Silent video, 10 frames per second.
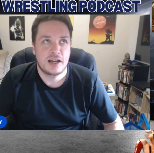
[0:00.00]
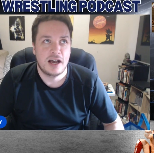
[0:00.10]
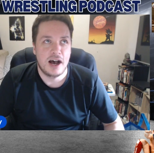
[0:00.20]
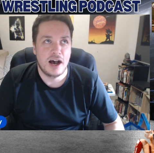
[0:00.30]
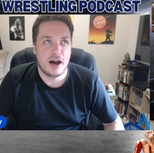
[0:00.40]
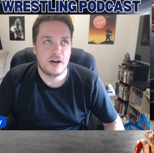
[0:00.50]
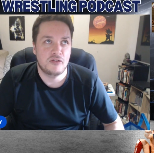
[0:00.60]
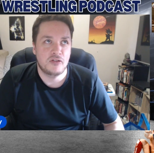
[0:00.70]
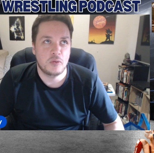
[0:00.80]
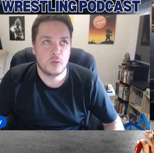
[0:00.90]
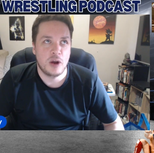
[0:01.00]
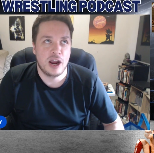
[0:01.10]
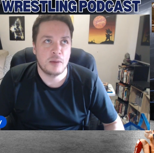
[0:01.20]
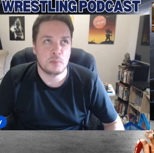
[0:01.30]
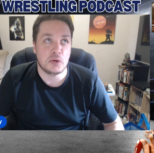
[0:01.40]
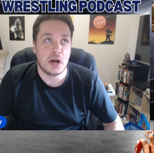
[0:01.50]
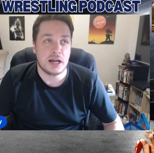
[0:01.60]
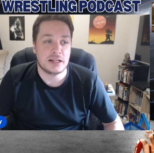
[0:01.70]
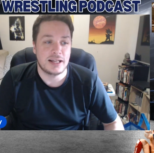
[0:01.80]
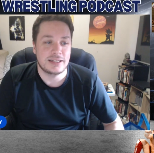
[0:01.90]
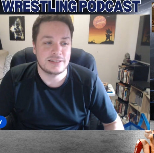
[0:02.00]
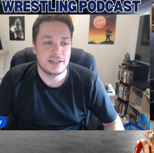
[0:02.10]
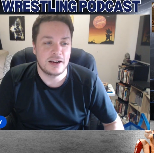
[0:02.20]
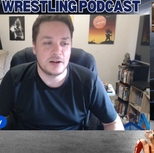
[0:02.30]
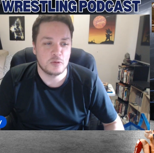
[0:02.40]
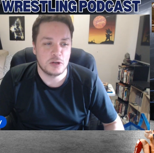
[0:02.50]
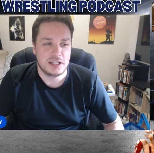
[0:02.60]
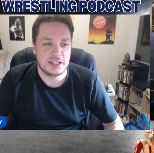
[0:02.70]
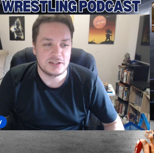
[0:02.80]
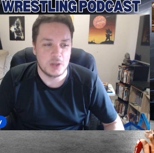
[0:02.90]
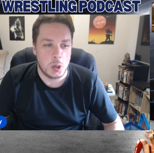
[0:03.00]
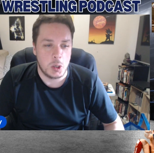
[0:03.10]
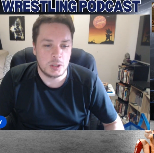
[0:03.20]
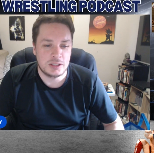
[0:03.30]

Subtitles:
of where Brock Lesnar really sold